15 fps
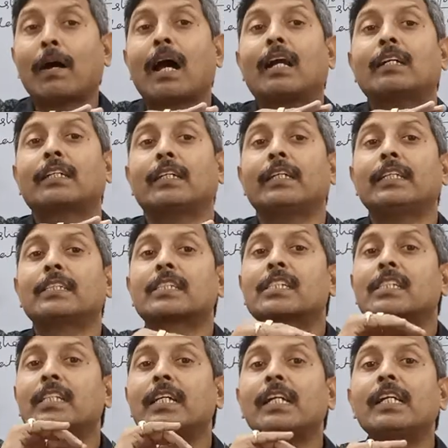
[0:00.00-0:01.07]
part is
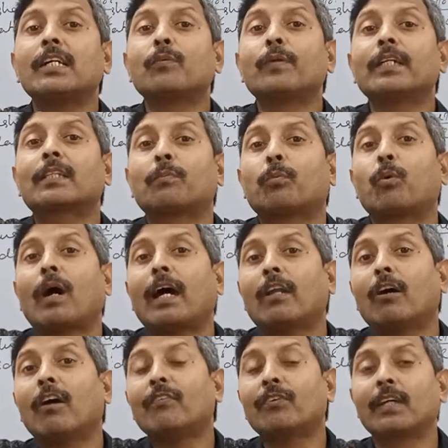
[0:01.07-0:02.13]
sealed with
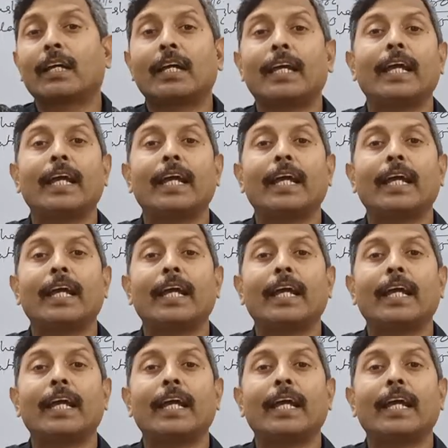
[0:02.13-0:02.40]
foil of